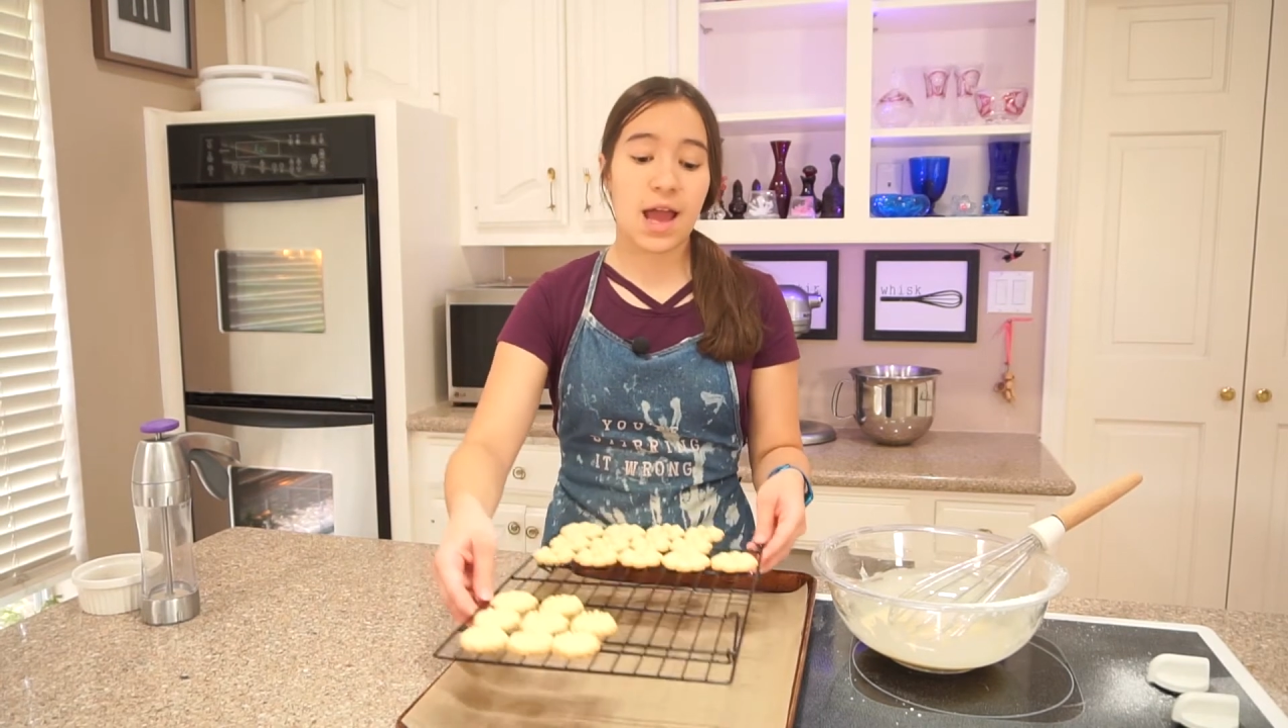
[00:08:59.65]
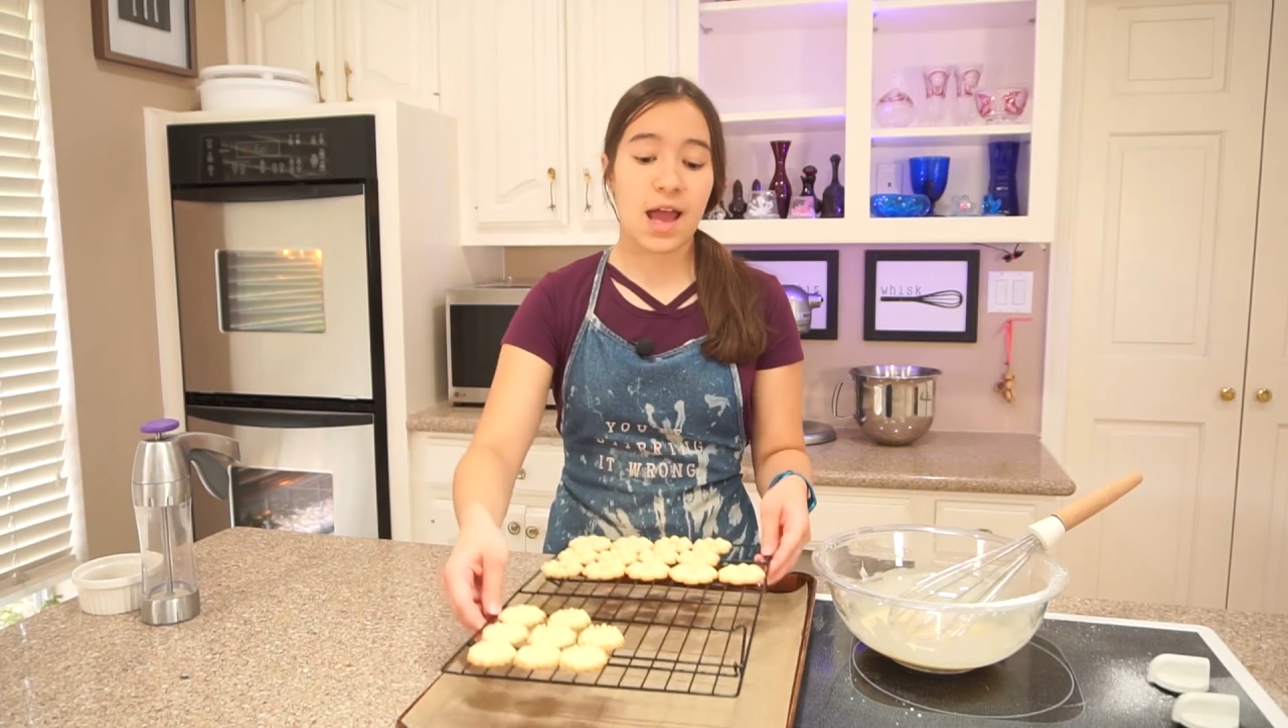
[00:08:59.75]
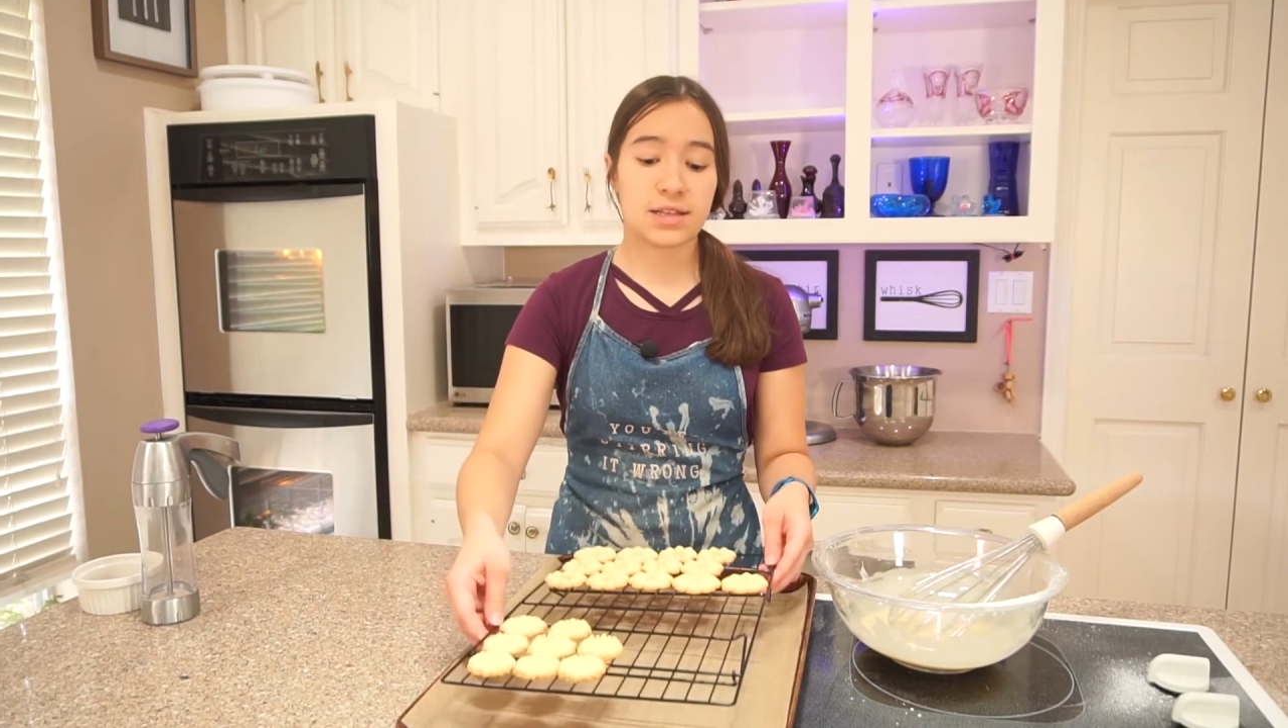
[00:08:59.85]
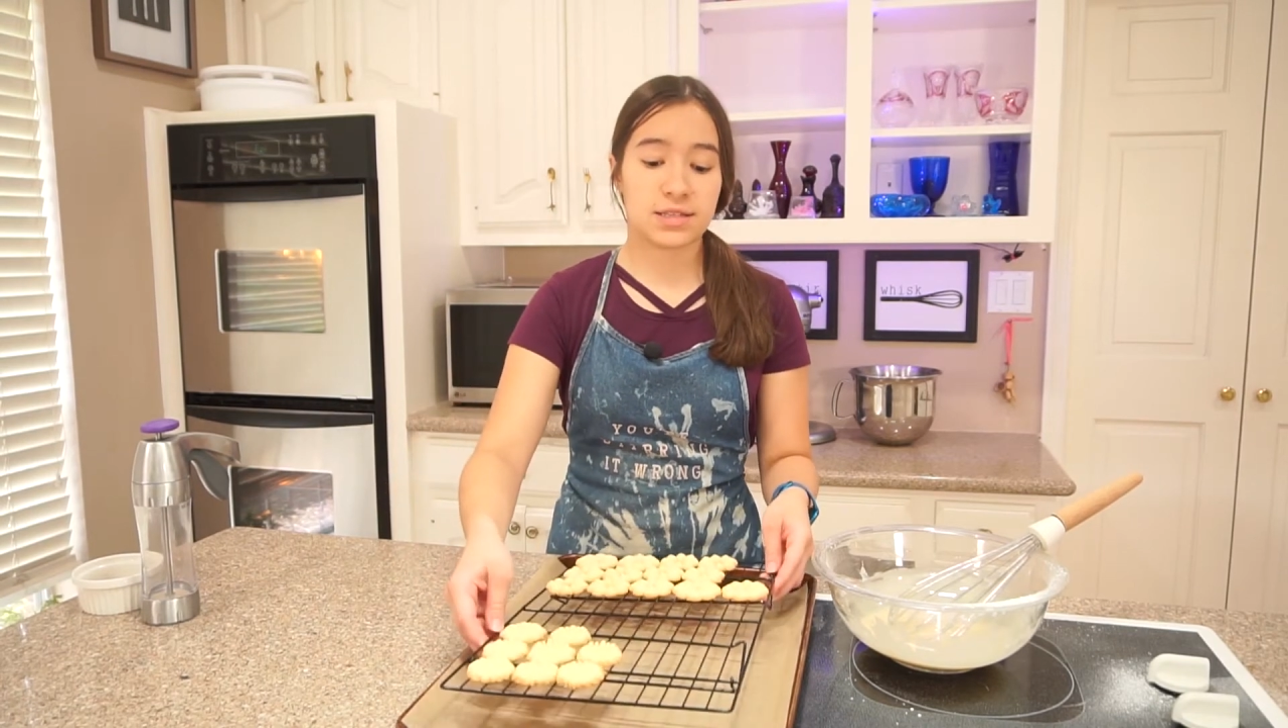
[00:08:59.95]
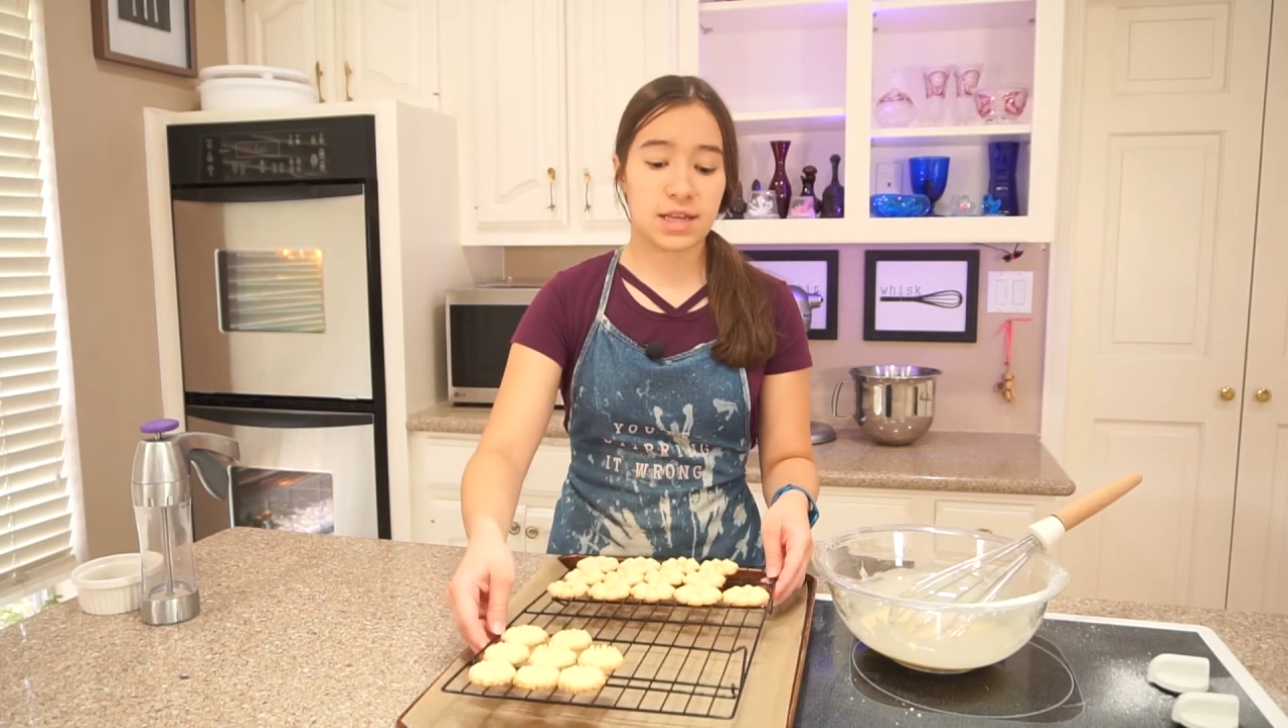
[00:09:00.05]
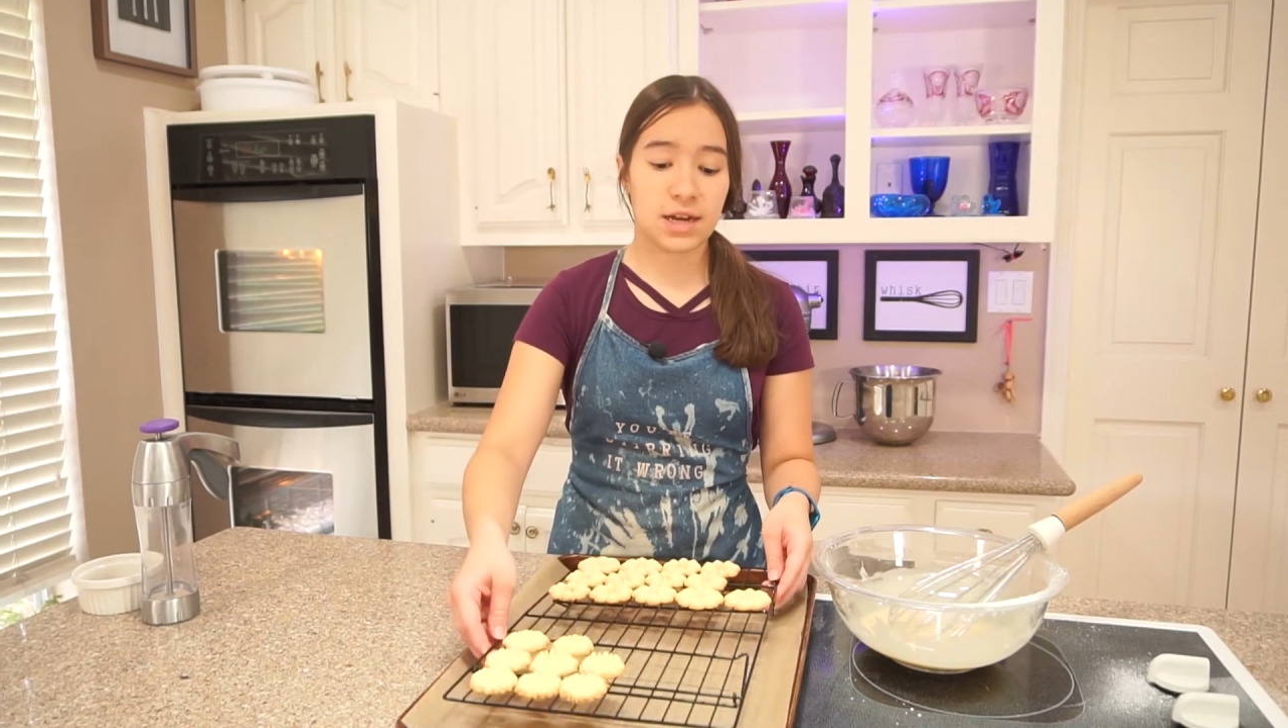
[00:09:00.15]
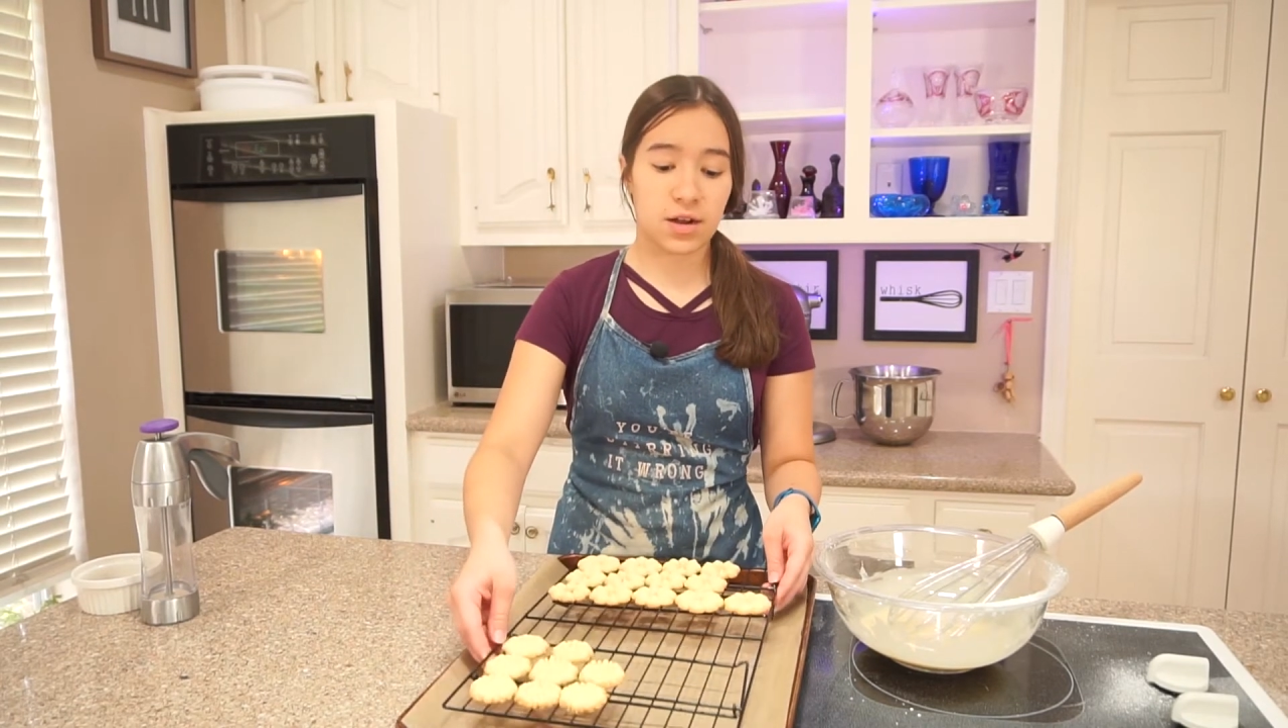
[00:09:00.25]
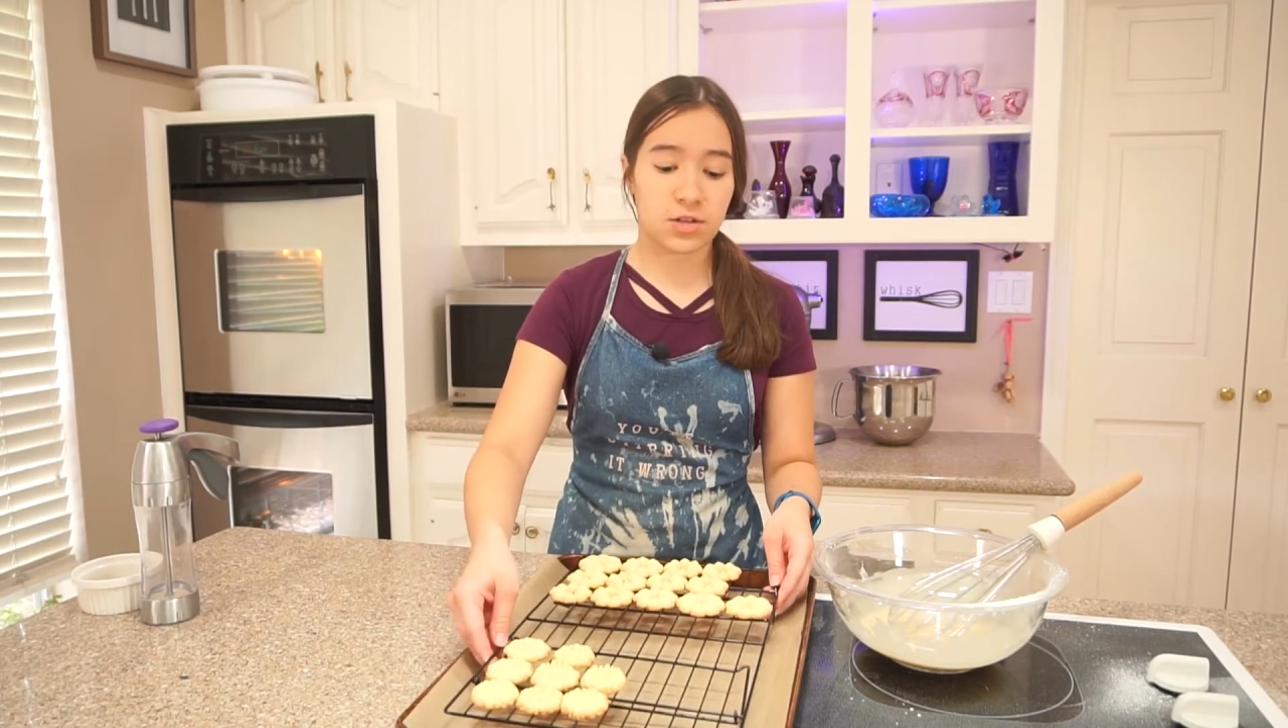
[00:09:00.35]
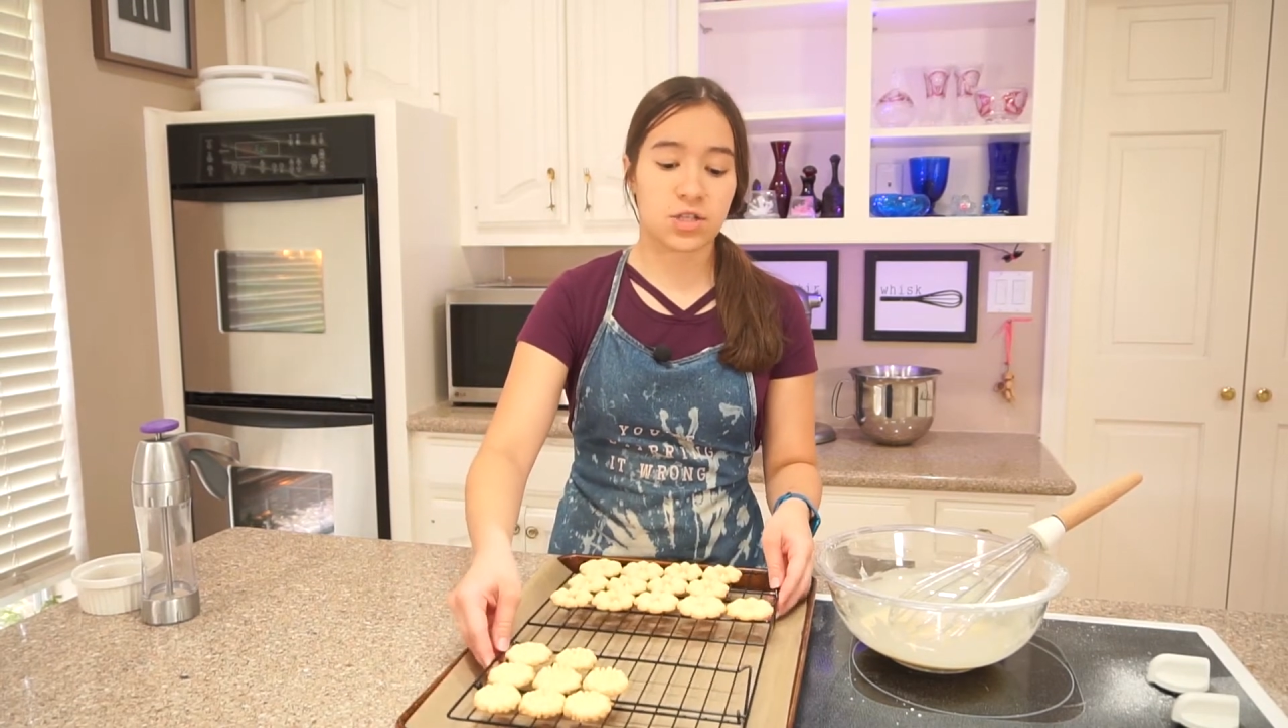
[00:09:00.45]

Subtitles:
and set it on